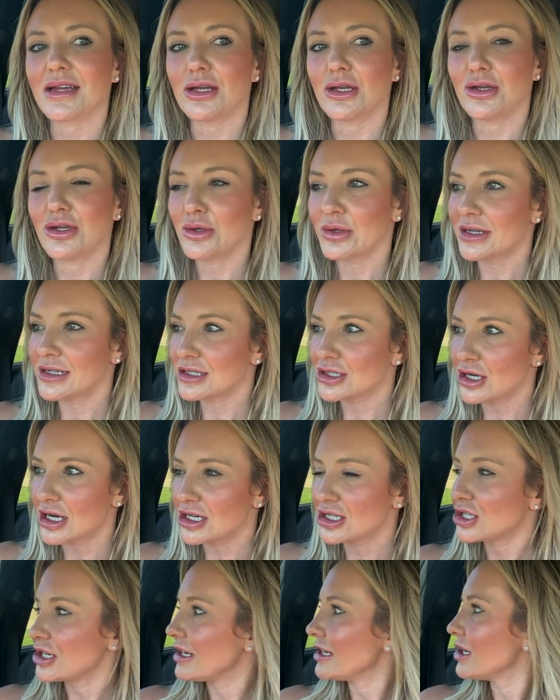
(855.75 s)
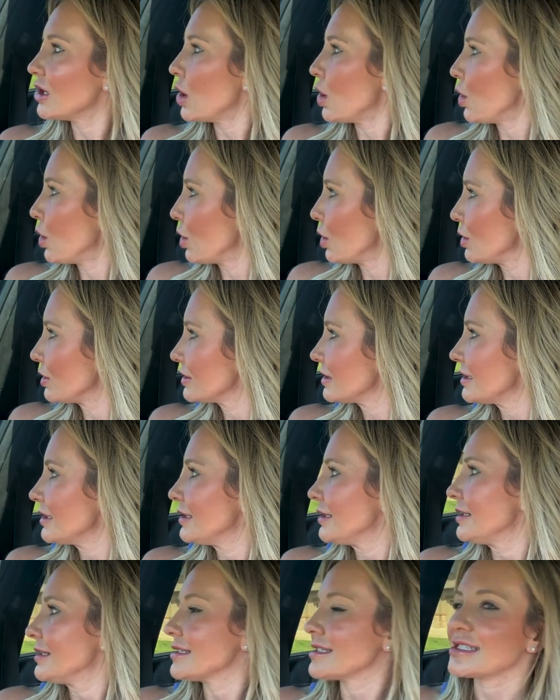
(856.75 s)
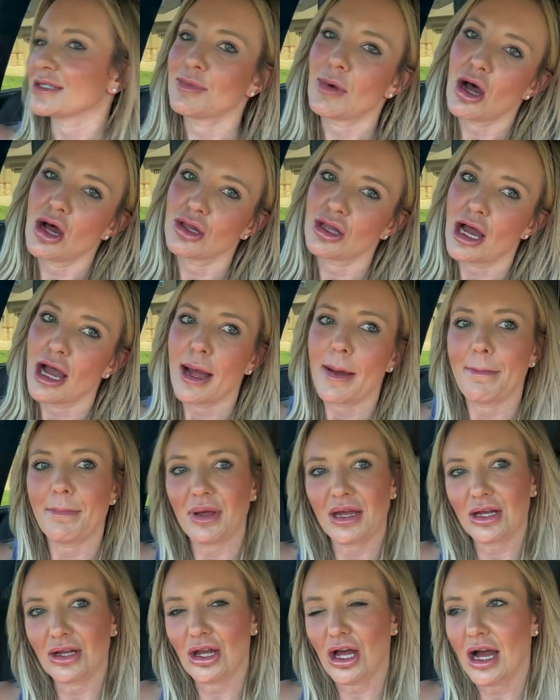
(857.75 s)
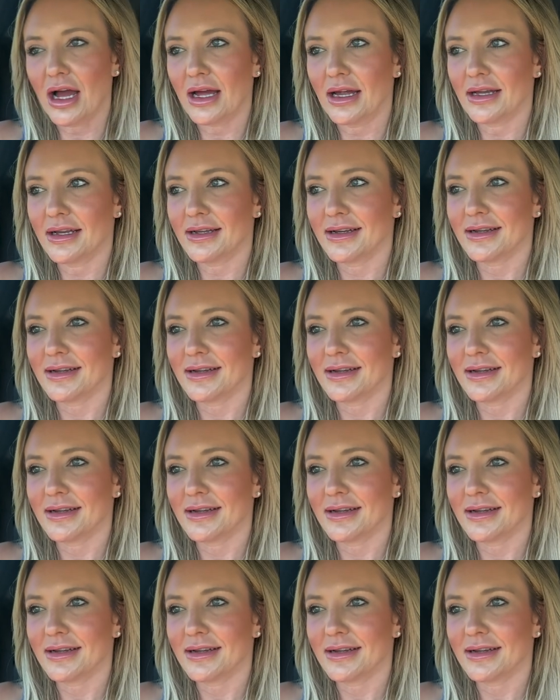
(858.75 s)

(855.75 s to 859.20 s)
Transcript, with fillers: new construction, old, small lot, big lot,